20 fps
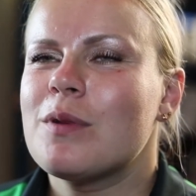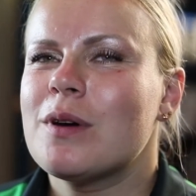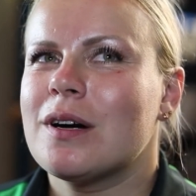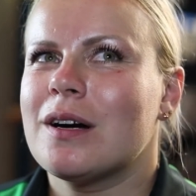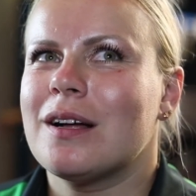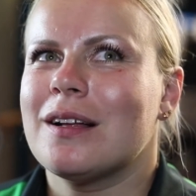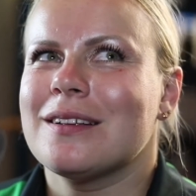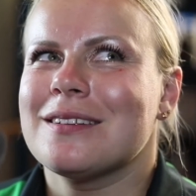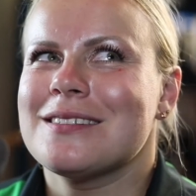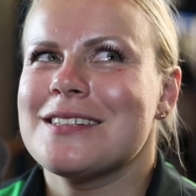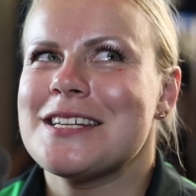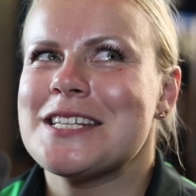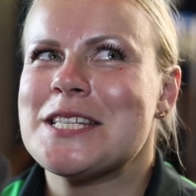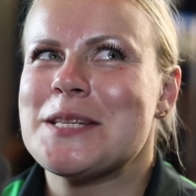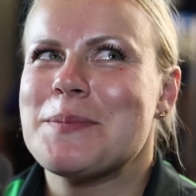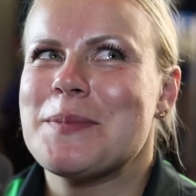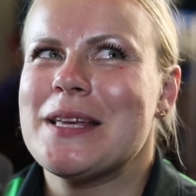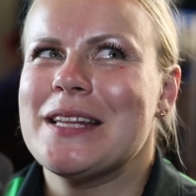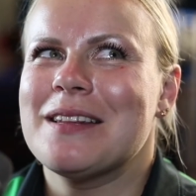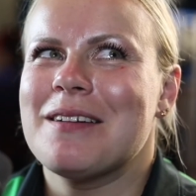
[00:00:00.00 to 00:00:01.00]
Well,
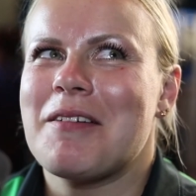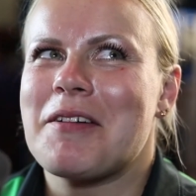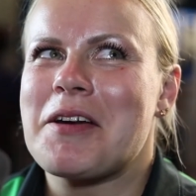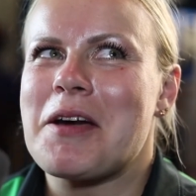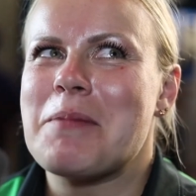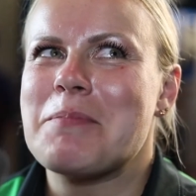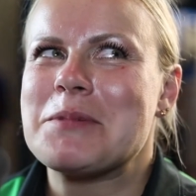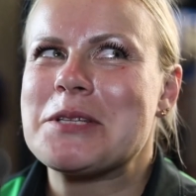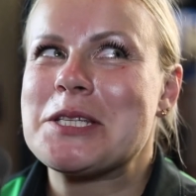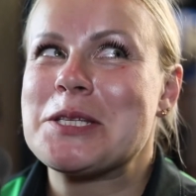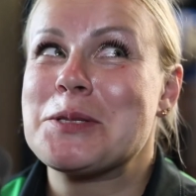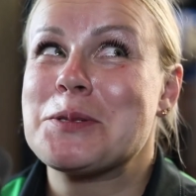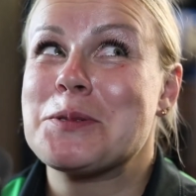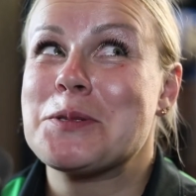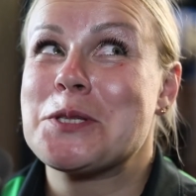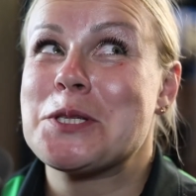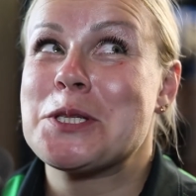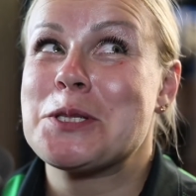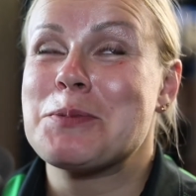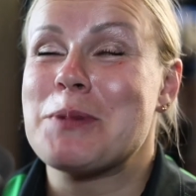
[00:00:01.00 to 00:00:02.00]
does it mean like I'm a
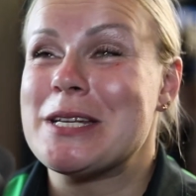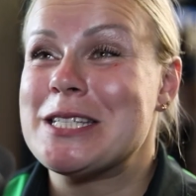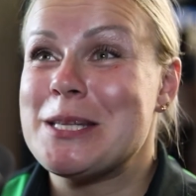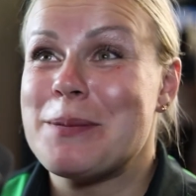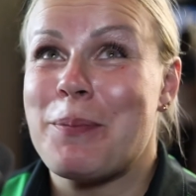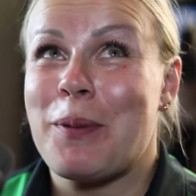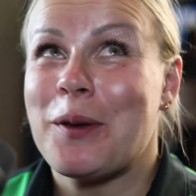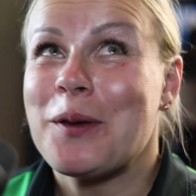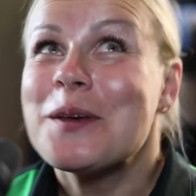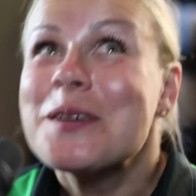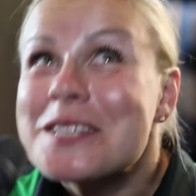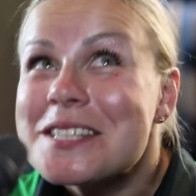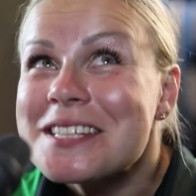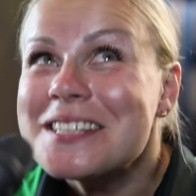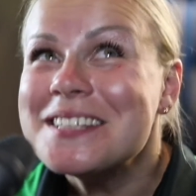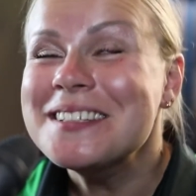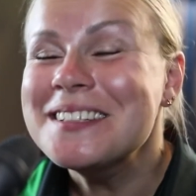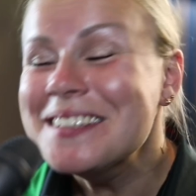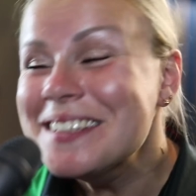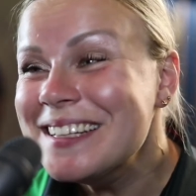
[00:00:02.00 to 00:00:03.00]
sweaty
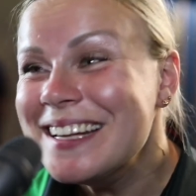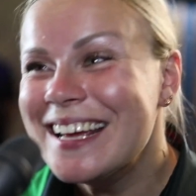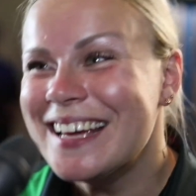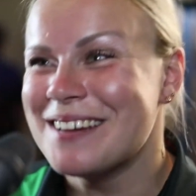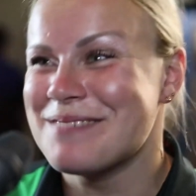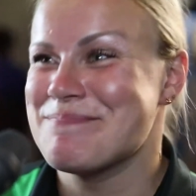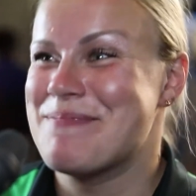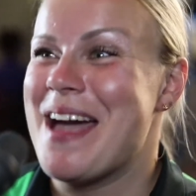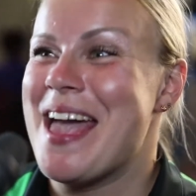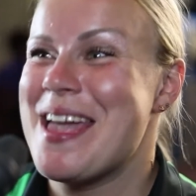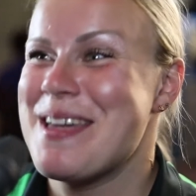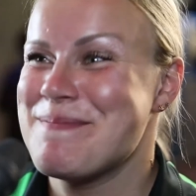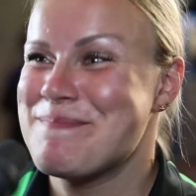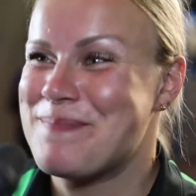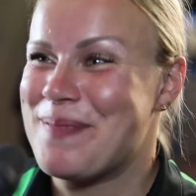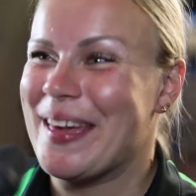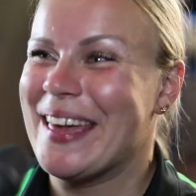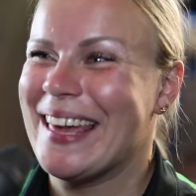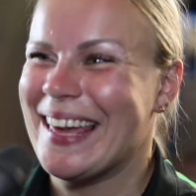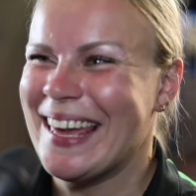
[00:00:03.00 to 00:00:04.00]
person?
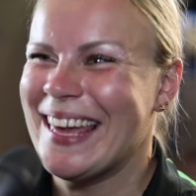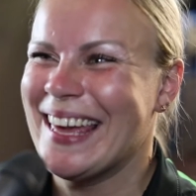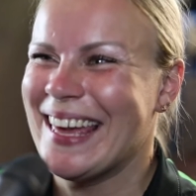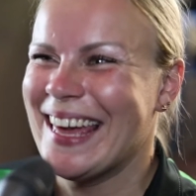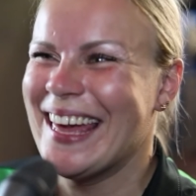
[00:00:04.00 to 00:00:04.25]
Maybe.